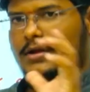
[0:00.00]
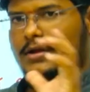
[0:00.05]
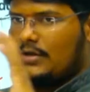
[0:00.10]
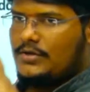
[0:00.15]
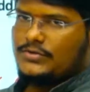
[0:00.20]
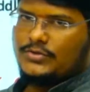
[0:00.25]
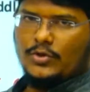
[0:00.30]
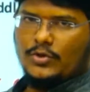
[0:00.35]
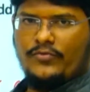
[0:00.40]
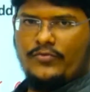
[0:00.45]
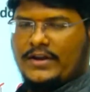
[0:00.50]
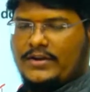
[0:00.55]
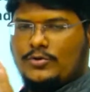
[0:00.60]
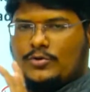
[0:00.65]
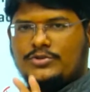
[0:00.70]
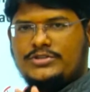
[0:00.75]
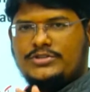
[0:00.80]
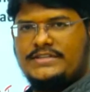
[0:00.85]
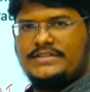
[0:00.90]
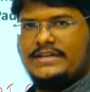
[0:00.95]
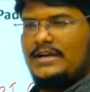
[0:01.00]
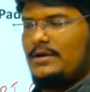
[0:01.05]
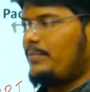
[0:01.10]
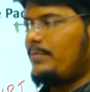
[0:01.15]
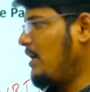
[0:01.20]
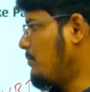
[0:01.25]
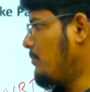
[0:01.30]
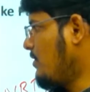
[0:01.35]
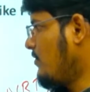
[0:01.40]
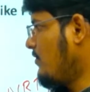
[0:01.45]
So for UGC NET
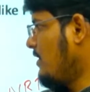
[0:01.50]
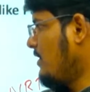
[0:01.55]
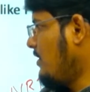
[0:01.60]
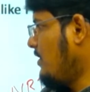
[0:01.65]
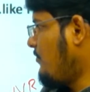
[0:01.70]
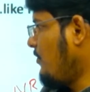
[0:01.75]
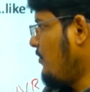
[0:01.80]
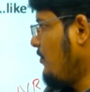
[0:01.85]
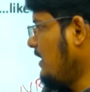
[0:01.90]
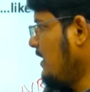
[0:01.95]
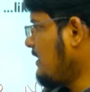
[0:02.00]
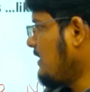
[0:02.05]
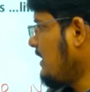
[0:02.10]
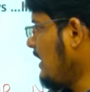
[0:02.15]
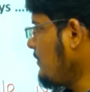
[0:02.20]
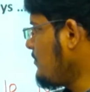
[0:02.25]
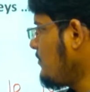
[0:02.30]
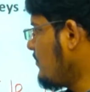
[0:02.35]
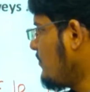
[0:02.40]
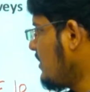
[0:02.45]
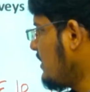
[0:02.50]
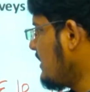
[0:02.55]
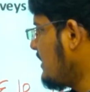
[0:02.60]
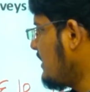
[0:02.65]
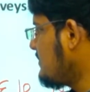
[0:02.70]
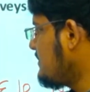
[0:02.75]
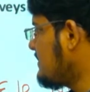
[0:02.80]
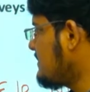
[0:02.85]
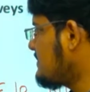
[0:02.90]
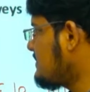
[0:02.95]
paper 1, if you can type, you will get
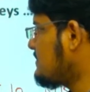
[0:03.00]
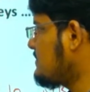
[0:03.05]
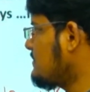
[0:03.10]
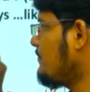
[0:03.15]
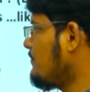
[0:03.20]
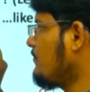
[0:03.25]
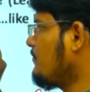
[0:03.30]
this.